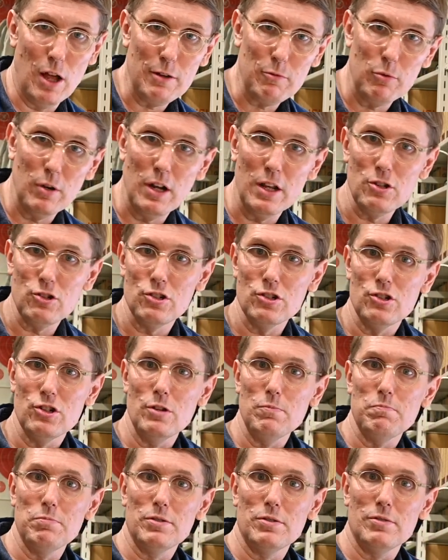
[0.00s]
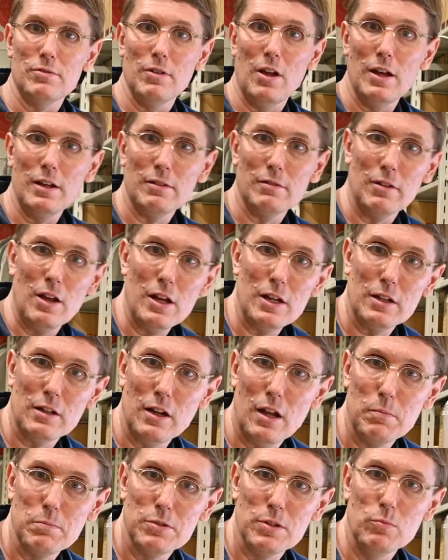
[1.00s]
relationships, like
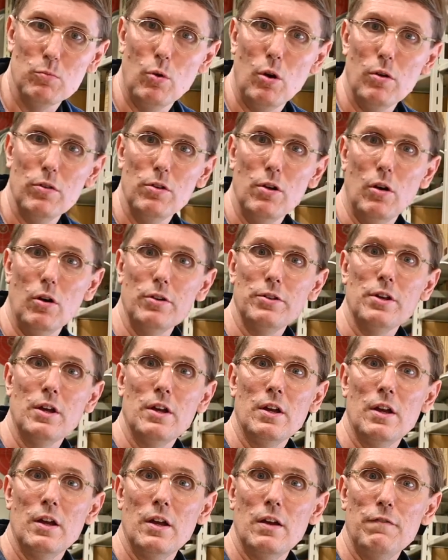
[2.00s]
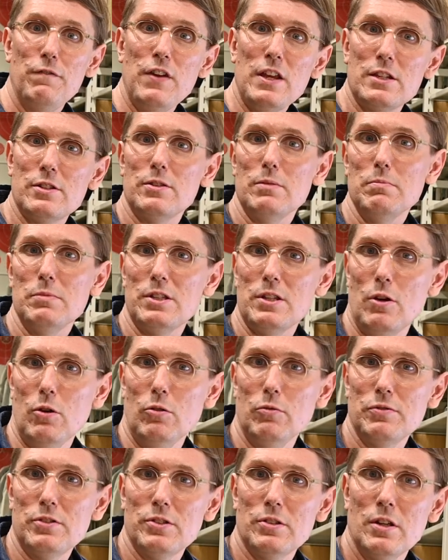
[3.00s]
clubs and whatnot, fix
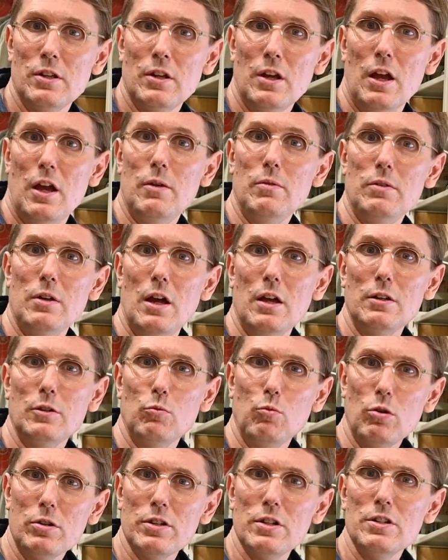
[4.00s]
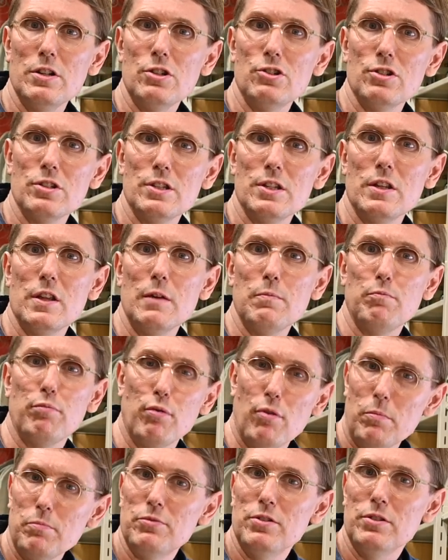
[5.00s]
themselves? And under what conditions are they
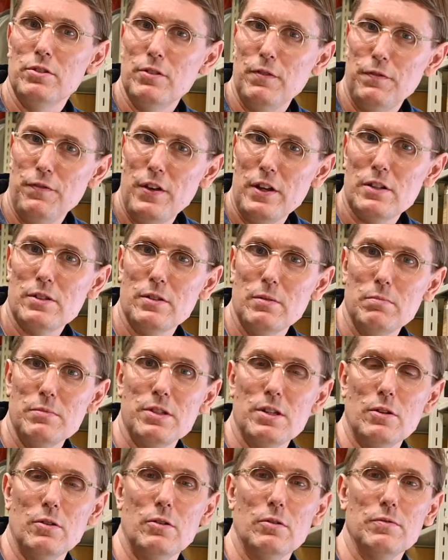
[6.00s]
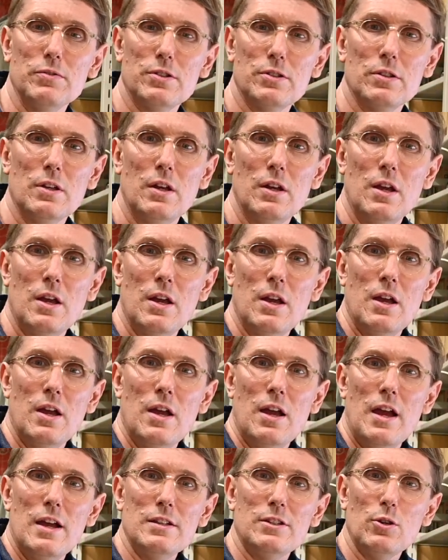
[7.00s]
prompted to fix themselves?
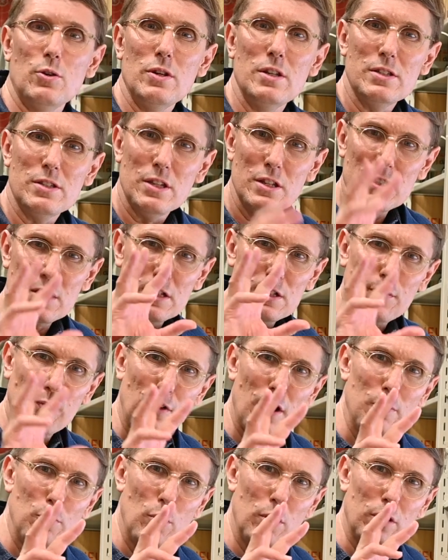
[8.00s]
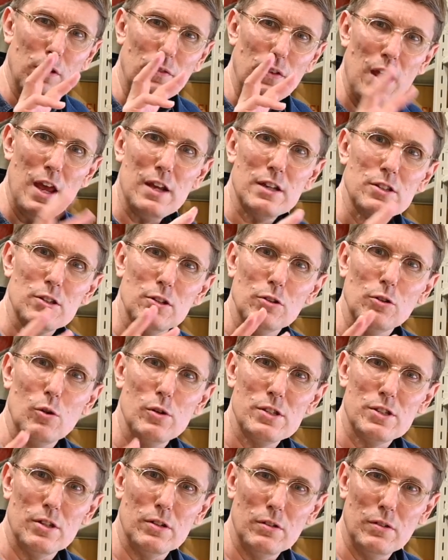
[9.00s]
And so he sees this framework of exit,
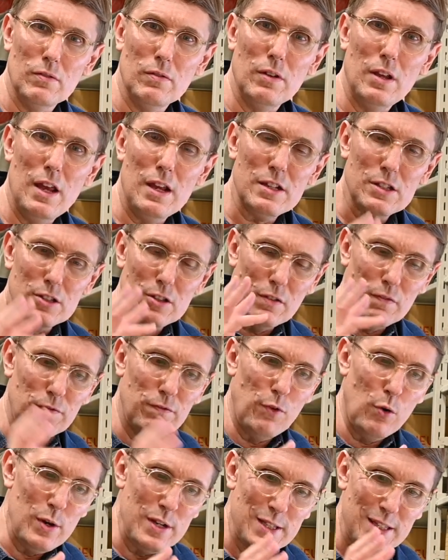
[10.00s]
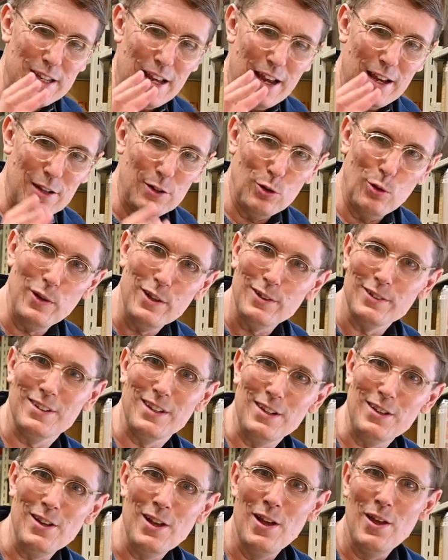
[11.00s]
voice, and
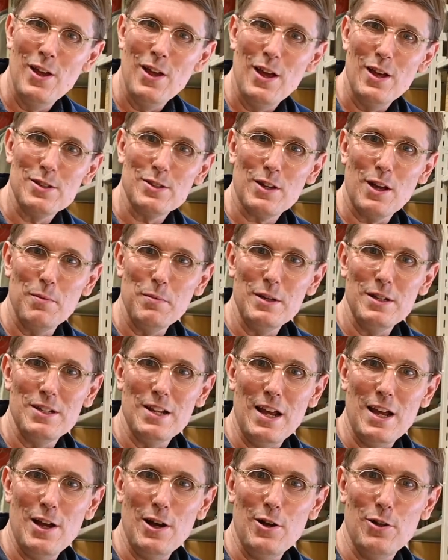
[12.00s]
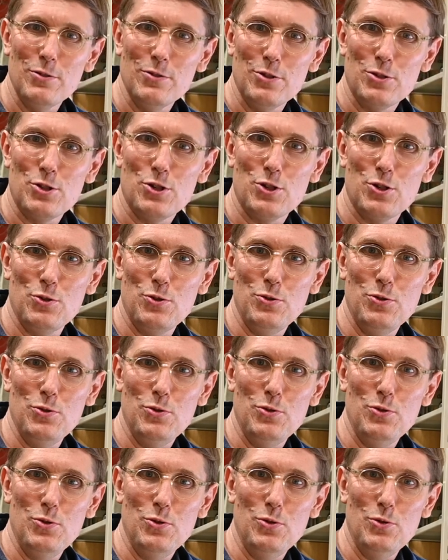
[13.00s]
loyalty as coming down
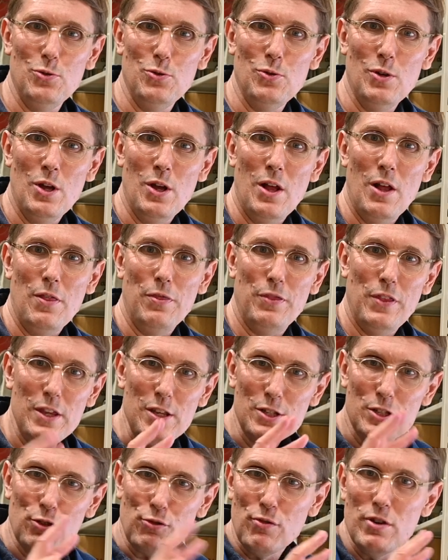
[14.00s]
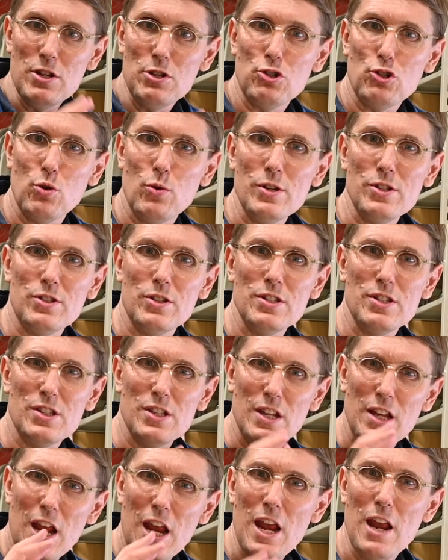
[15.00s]
to these three choices
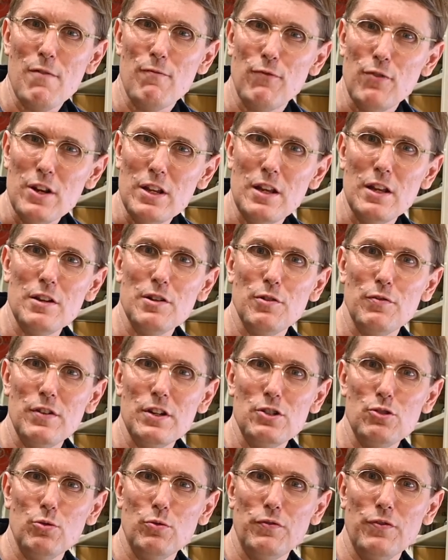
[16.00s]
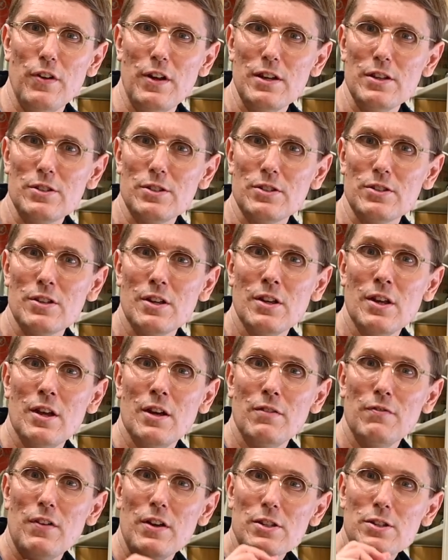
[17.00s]
that every individual
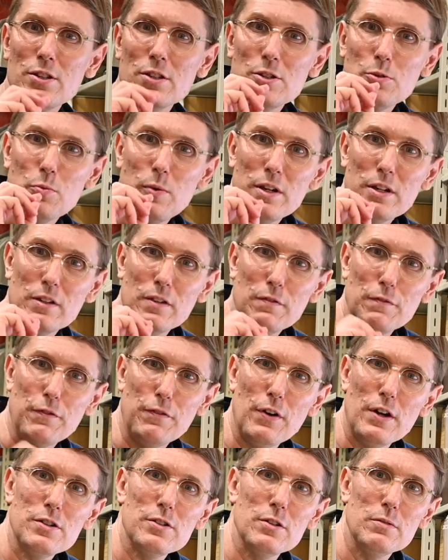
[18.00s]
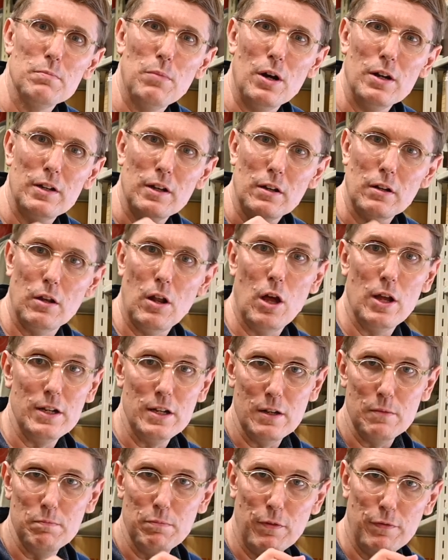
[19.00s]
faces when confronted by
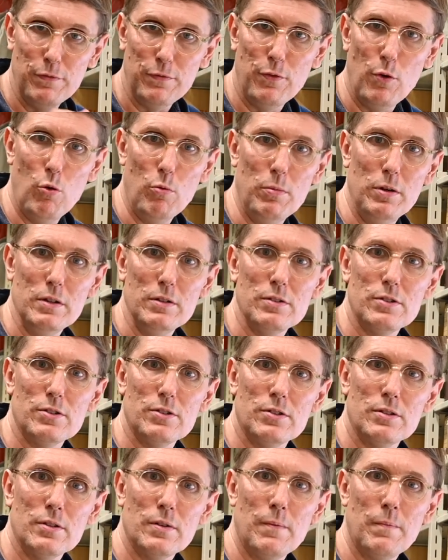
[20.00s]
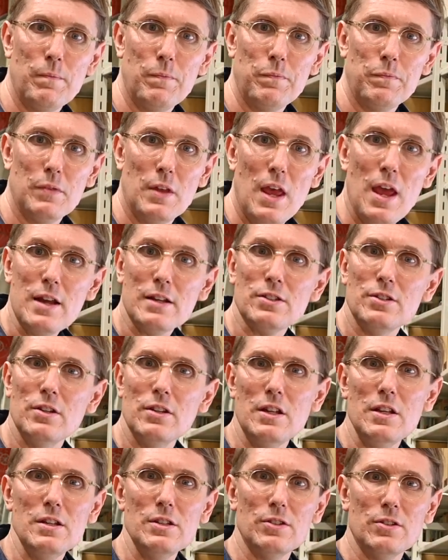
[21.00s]
declining performance. Exit
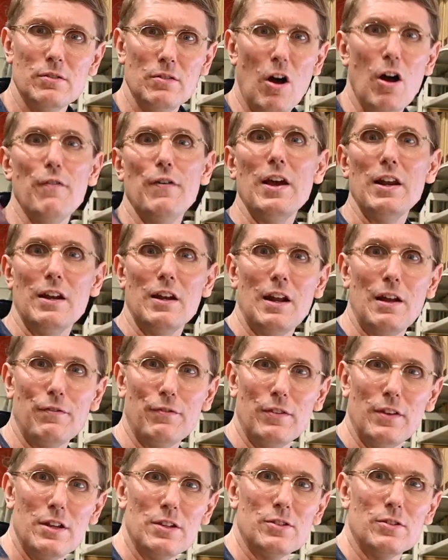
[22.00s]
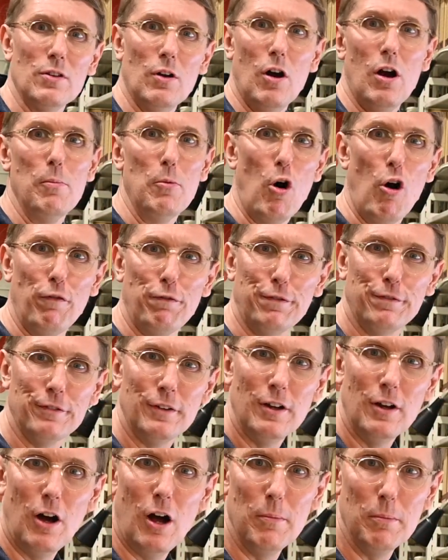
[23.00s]
is, I've had enough of this, I'm off,
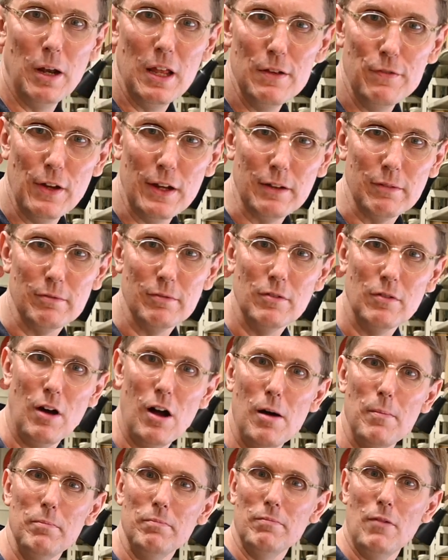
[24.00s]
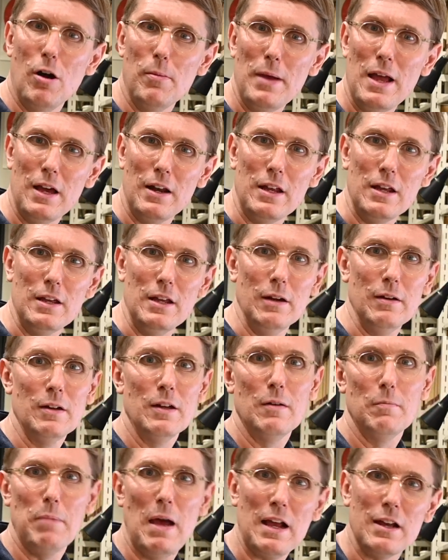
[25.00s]
I'm leaving, I'm out of here,
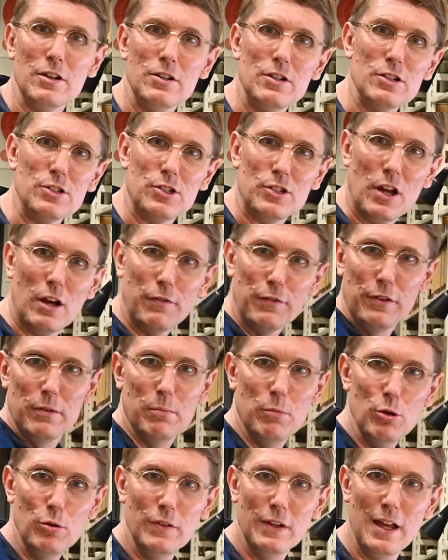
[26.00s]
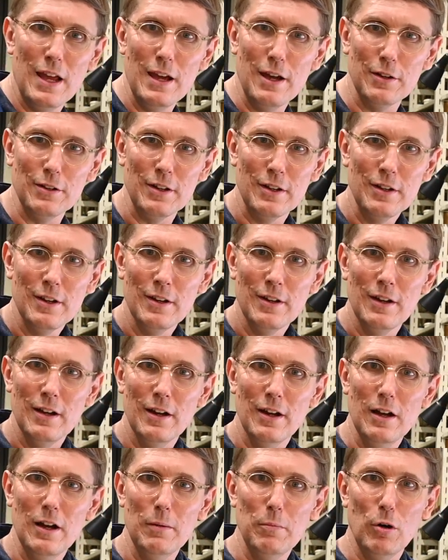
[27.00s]
packing your stuff and moving out
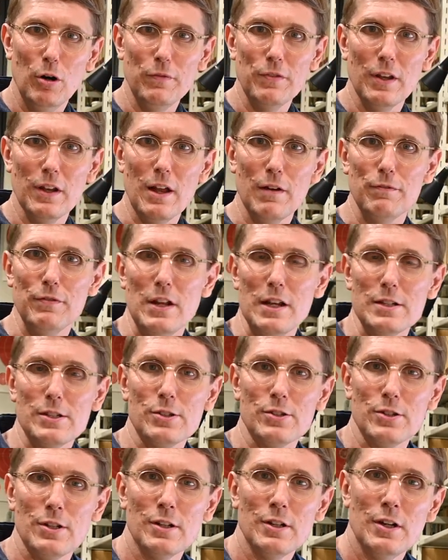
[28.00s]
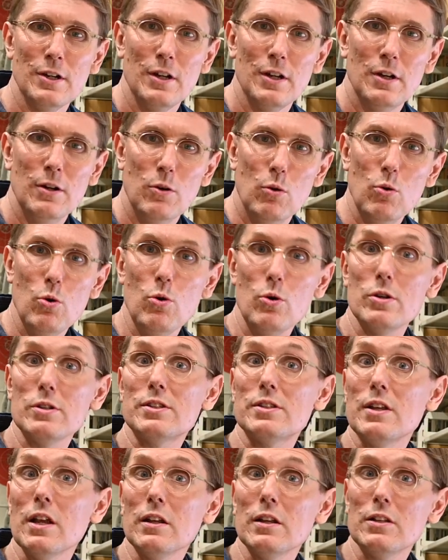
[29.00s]
of the love nest. Or
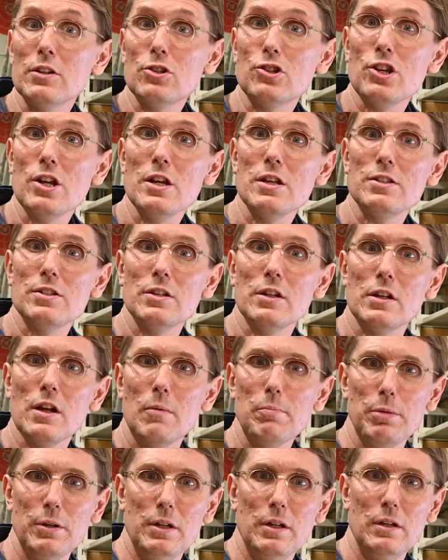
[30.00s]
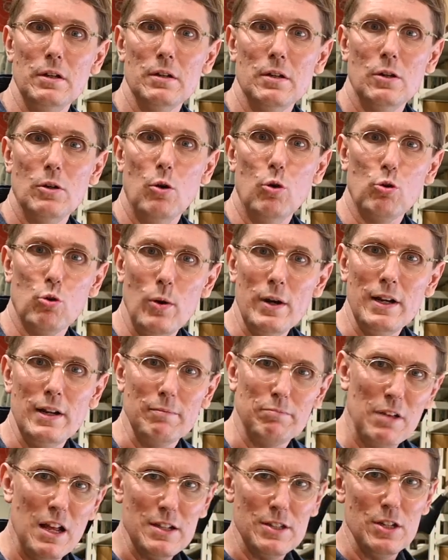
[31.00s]
selling the shares in a company. Or
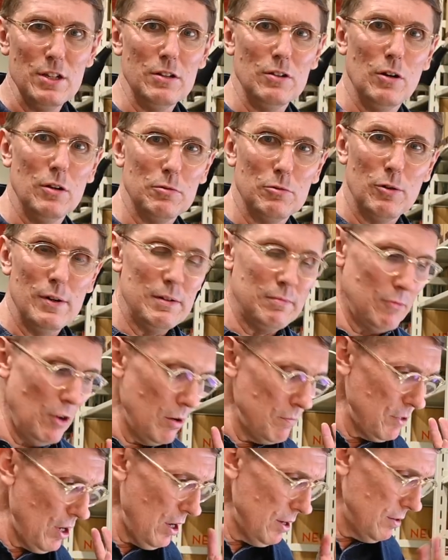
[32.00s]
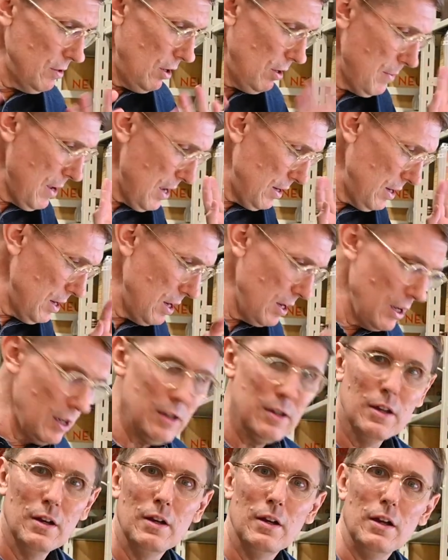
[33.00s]
quitting, that's it, I quit, I'm done, I'm out of here,
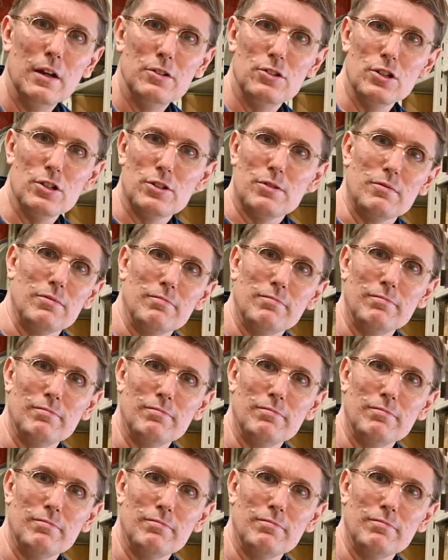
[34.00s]
and just